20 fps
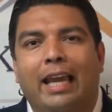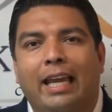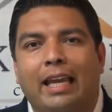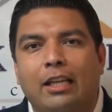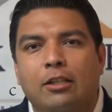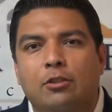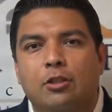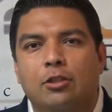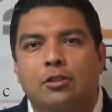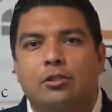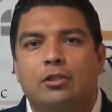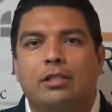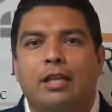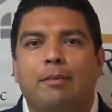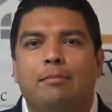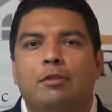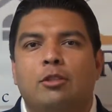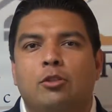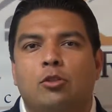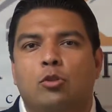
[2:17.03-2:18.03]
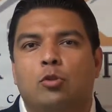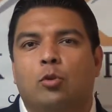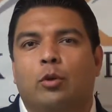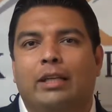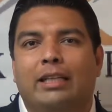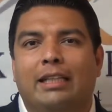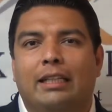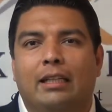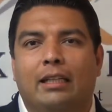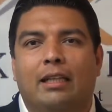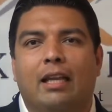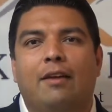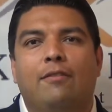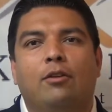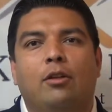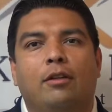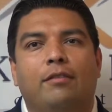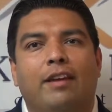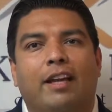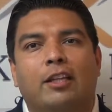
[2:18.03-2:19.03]
agent's demonstrated
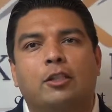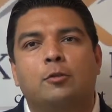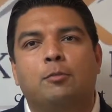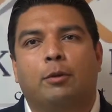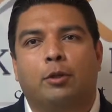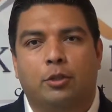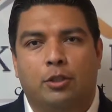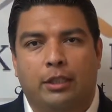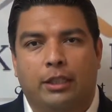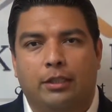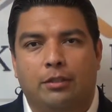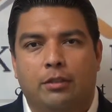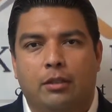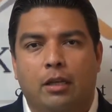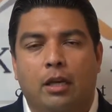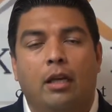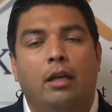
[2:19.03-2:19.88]
level of expertise?